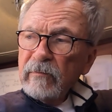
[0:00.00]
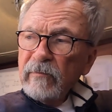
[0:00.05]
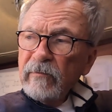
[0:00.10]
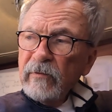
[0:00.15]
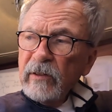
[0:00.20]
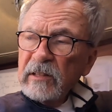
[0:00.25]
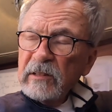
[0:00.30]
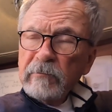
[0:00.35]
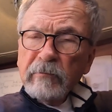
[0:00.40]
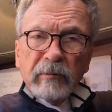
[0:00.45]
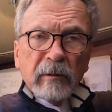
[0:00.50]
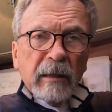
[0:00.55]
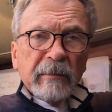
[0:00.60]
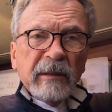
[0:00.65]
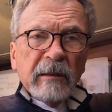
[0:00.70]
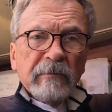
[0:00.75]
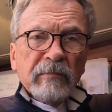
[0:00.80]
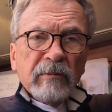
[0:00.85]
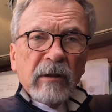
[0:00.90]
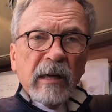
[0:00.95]
fix
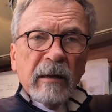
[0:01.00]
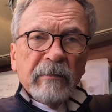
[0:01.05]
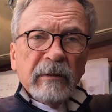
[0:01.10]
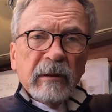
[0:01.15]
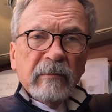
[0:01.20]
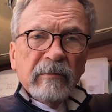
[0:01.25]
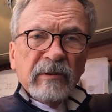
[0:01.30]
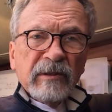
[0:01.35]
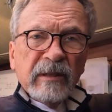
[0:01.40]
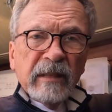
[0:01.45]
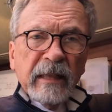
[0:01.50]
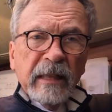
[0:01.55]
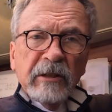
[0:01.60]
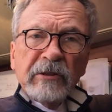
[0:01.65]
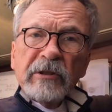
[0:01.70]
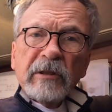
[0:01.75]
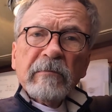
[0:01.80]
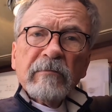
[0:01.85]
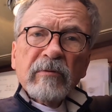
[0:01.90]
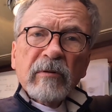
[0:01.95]
plumbing problems and
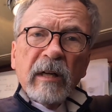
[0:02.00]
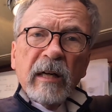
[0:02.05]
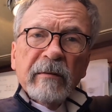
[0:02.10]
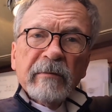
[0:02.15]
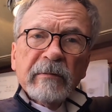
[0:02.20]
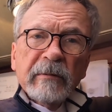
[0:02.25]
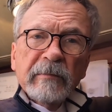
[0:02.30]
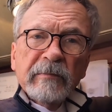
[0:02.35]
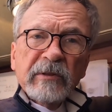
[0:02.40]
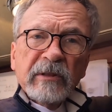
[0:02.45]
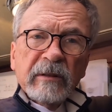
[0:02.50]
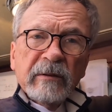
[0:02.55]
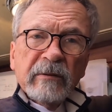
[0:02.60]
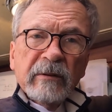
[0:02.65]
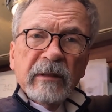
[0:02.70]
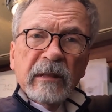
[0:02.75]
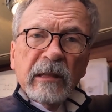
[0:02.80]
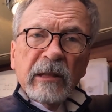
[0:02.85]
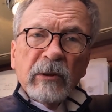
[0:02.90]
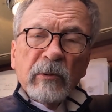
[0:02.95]
engine problems
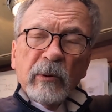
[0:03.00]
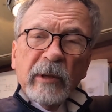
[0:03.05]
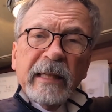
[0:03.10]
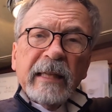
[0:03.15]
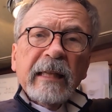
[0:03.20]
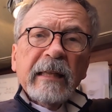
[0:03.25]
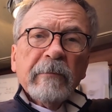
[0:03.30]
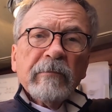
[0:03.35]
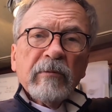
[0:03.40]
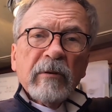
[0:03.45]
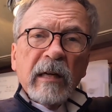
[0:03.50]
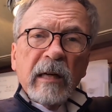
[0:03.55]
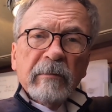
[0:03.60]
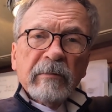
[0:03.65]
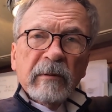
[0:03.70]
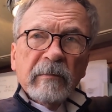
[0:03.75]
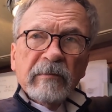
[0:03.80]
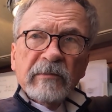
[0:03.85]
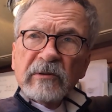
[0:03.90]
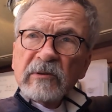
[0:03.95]
and rigging
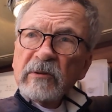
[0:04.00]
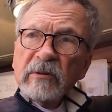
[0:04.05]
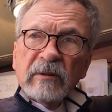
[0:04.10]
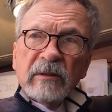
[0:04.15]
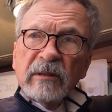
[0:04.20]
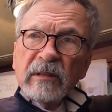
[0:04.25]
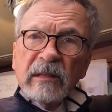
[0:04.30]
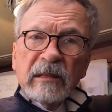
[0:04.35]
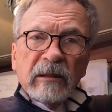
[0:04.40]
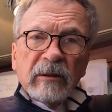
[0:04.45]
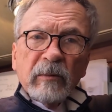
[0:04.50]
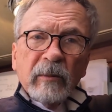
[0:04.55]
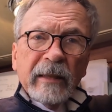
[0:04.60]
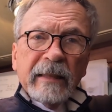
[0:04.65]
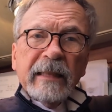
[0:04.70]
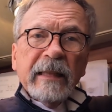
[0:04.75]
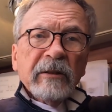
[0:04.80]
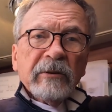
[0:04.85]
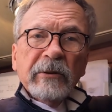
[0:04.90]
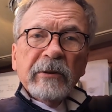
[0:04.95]
problems, why
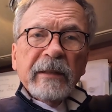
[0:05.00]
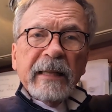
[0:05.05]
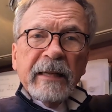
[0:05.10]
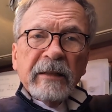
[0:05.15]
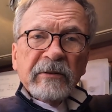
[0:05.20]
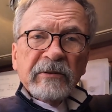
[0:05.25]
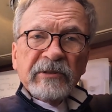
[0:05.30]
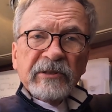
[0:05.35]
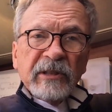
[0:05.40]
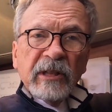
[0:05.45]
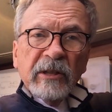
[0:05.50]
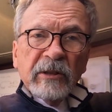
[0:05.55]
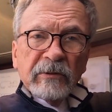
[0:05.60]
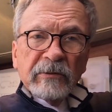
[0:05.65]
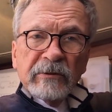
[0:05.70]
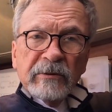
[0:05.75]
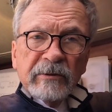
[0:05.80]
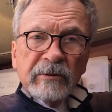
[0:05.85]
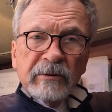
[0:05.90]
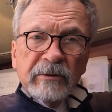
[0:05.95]
not learn how to sew?
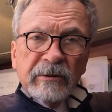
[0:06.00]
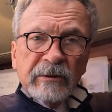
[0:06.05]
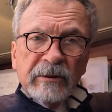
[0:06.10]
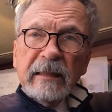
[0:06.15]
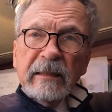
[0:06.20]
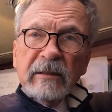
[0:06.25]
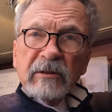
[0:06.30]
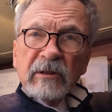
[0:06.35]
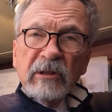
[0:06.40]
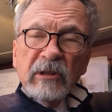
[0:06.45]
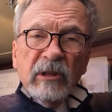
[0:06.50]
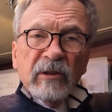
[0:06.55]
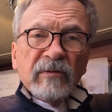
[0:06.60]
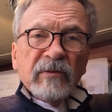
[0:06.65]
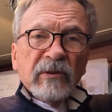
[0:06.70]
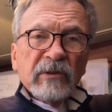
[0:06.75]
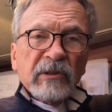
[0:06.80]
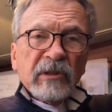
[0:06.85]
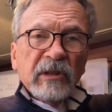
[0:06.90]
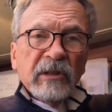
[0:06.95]
It's a
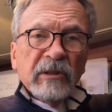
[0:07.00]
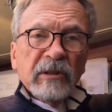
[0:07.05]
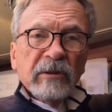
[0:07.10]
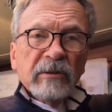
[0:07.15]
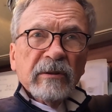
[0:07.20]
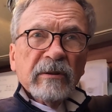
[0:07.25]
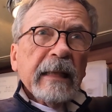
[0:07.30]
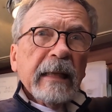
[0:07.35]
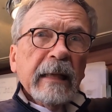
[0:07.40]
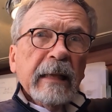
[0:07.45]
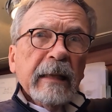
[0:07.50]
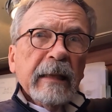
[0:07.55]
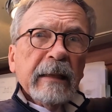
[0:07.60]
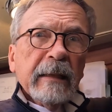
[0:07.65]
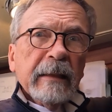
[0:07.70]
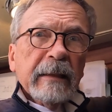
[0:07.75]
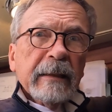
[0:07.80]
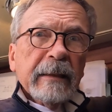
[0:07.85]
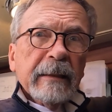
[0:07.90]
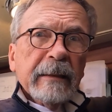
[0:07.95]
useful skill,
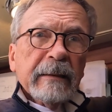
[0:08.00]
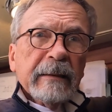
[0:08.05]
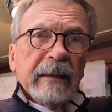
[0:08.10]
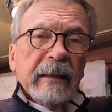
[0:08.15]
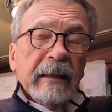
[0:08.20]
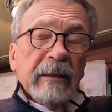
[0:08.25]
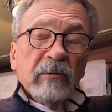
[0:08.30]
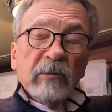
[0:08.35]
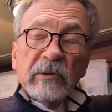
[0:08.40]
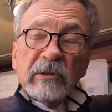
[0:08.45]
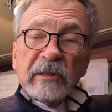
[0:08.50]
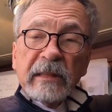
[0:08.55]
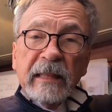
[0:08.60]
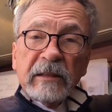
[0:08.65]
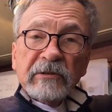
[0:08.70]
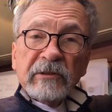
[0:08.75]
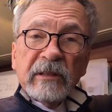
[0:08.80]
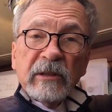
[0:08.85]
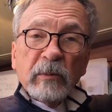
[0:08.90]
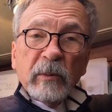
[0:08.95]
and it was
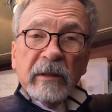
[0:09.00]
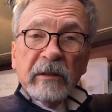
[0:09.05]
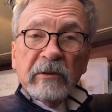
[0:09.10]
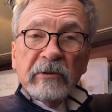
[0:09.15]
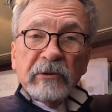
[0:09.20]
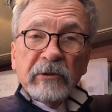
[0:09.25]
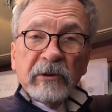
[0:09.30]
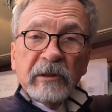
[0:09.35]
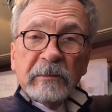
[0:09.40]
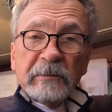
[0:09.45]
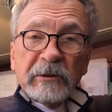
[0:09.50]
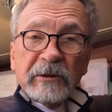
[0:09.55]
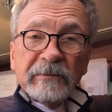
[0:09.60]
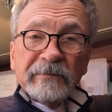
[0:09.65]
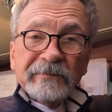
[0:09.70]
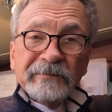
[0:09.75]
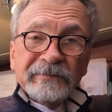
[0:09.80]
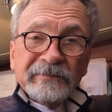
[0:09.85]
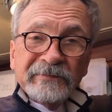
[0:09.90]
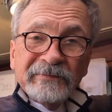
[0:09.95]
actually quite enjoyable.
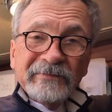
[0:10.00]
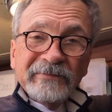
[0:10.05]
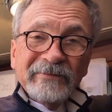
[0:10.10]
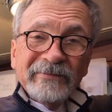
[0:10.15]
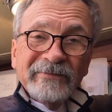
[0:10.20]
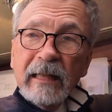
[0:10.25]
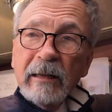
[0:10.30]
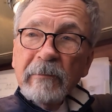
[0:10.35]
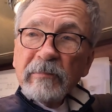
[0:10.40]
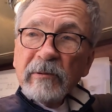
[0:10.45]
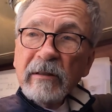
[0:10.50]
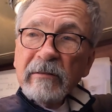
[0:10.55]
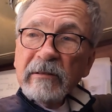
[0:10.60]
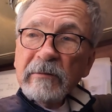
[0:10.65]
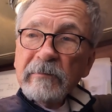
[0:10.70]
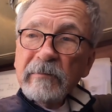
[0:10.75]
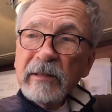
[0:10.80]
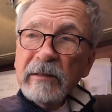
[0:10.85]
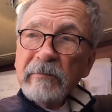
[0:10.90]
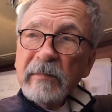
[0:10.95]
I'll
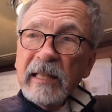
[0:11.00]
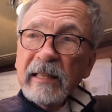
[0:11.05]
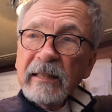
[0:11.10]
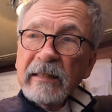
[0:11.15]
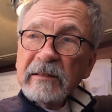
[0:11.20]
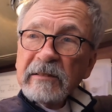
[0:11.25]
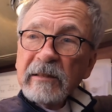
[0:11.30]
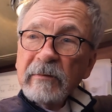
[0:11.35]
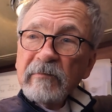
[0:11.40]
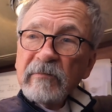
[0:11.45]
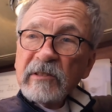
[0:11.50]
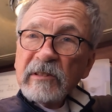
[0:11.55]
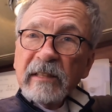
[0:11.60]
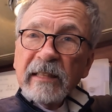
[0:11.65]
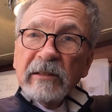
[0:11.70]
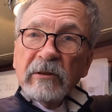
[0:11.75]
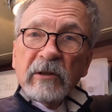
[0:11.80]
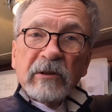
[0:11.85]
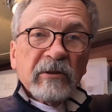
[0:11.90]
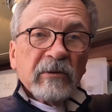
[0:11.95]
probably be making some
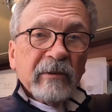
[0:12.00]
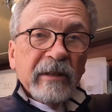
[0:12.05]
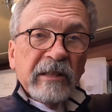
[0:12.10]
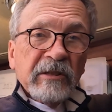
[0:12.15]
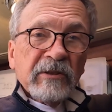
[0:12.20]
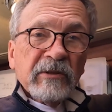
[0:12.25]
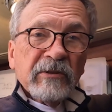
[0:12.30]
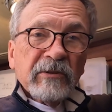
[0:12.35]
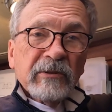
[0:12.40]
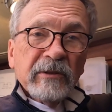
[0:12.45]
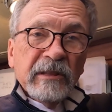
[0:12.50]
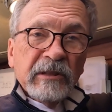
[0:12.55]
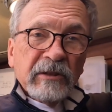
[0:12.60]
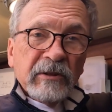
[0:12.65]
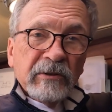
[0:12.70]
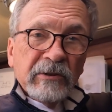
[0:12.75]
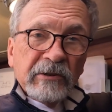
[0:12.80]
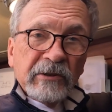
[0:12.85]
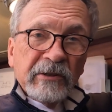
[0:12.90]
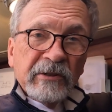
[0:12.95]
slight alterations on these
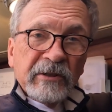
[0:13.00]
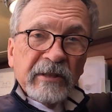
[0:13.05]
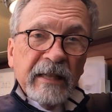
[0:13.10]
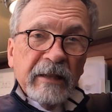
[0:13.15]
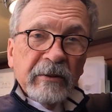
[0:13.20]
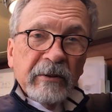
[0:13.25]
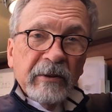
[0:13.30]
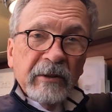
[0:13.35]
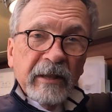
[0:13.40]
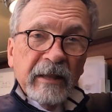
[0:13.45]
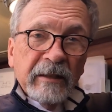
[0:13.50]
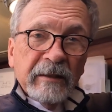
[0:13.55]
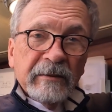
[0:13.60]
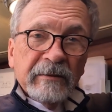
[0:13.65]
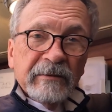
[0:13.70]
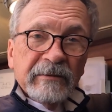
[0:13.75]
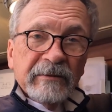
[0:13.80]
cushions now and then,